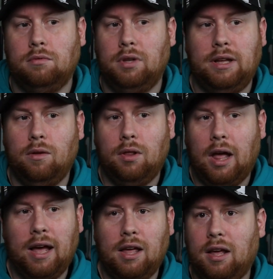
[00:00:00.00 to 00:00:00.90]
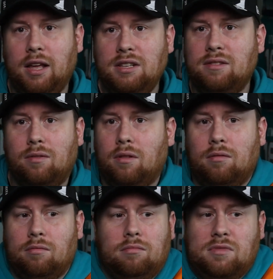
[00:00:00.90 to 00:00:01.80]
like he
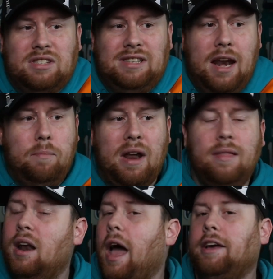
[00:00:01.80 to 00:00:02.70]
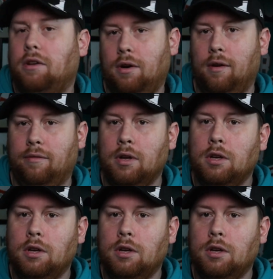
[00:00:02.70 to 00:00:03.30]
said it better than I could have.